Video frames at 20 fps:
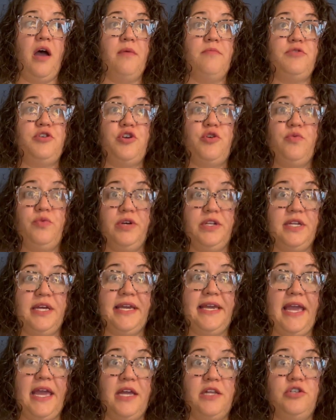You would,
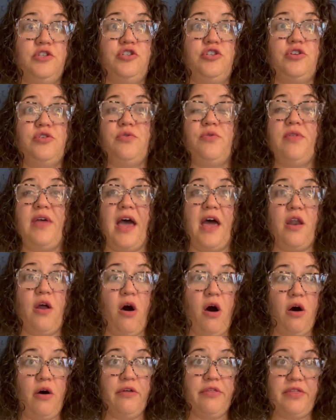again, do that
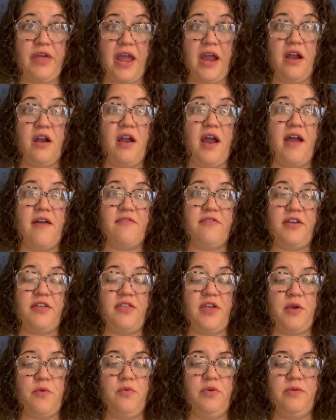all there.
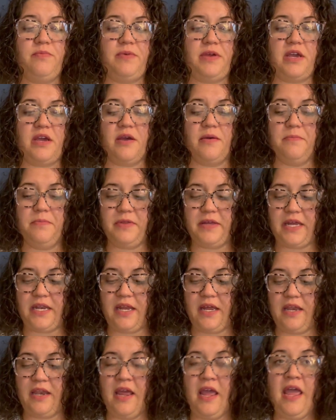Everything would be
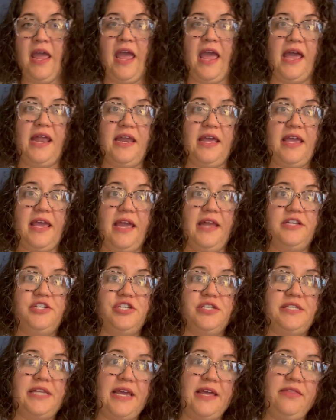completed. And again,
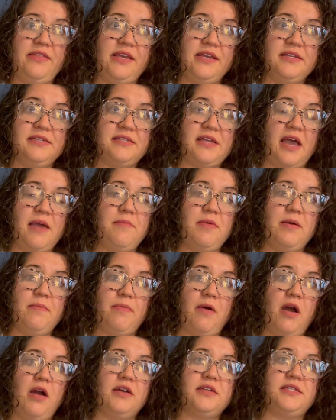just in the assignment
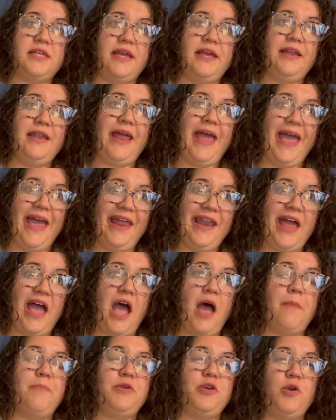box in
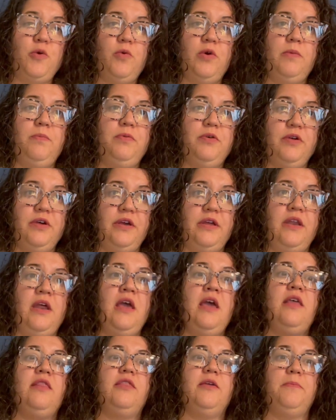EdApp, you would put
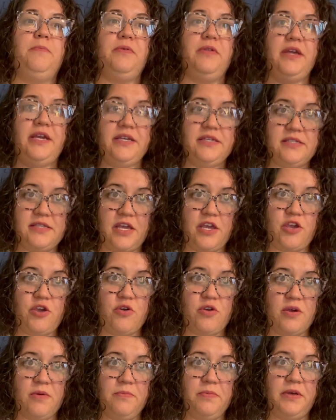the place that
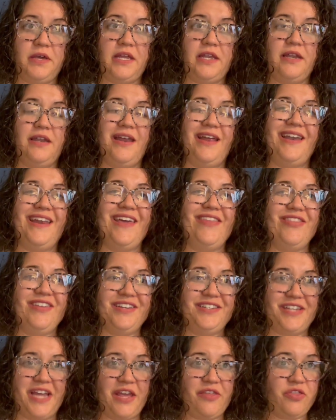you completed it and the
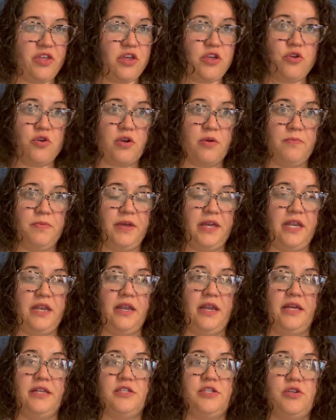date that you
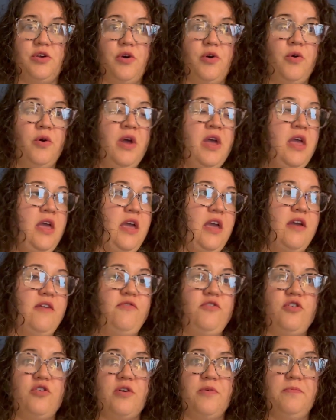completed it. So
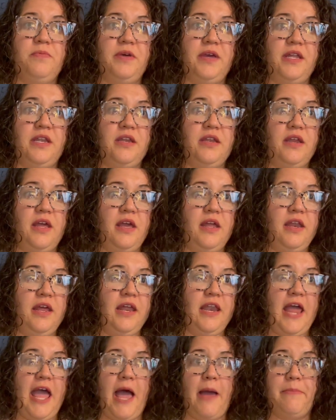if you completed it
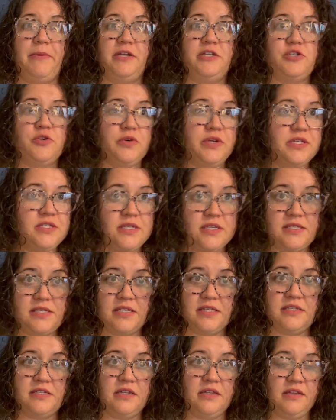at Happy Joys
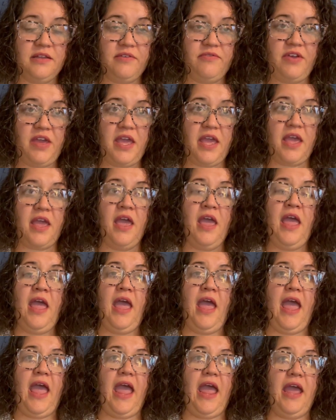Assisted Living
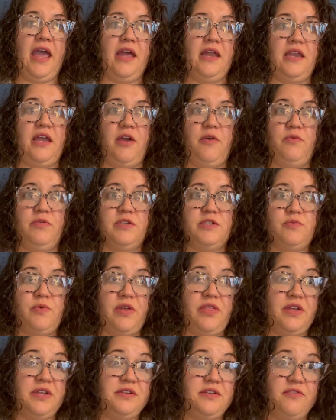and it was
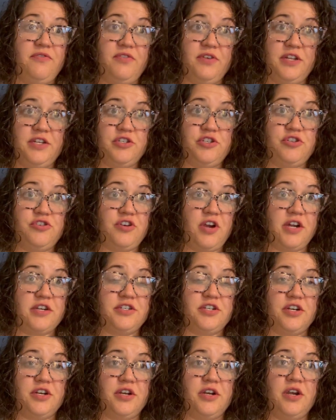with a different
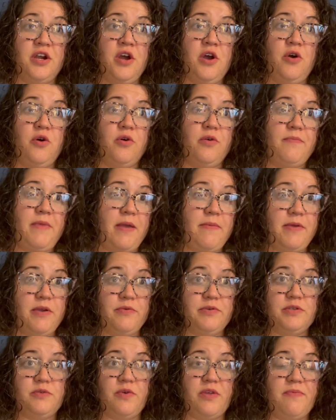instructor, or maybe
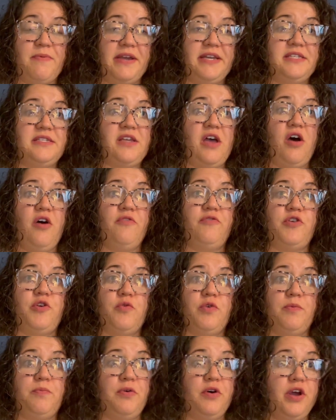it was with myself, you
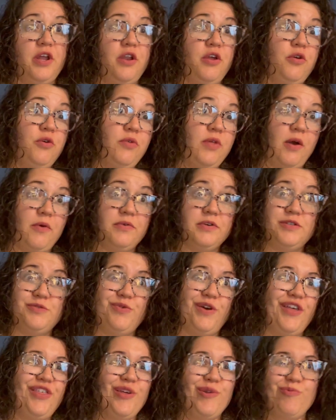would put who that was
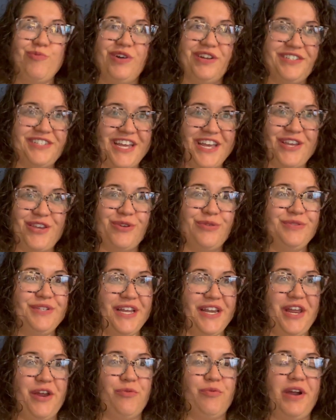with and what date you
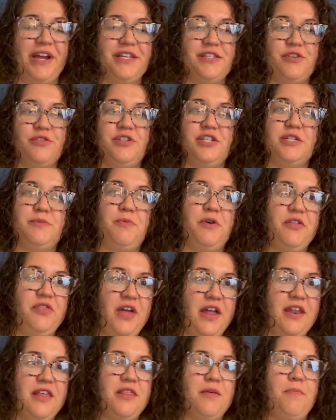did it, right? So just put
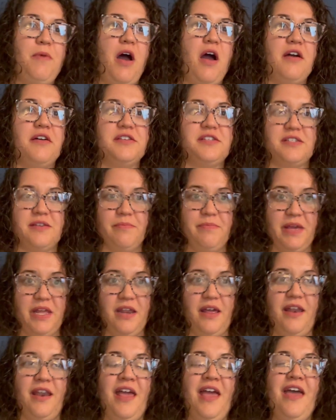that in the box, submit
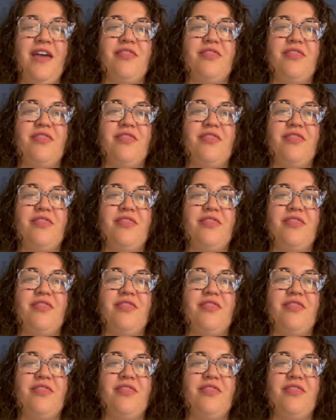it.